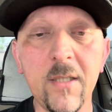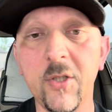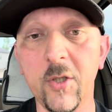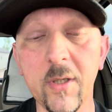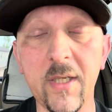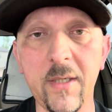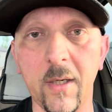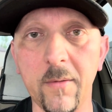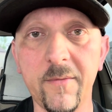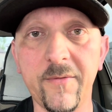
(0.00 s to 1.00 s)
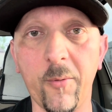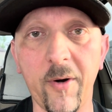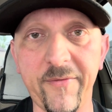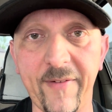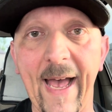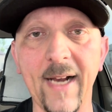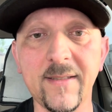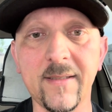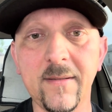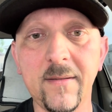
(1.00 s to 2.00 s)
you're going to know for a
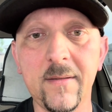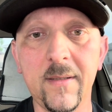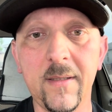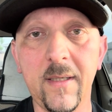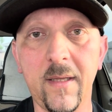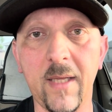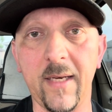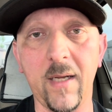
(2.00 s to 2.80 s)
fact that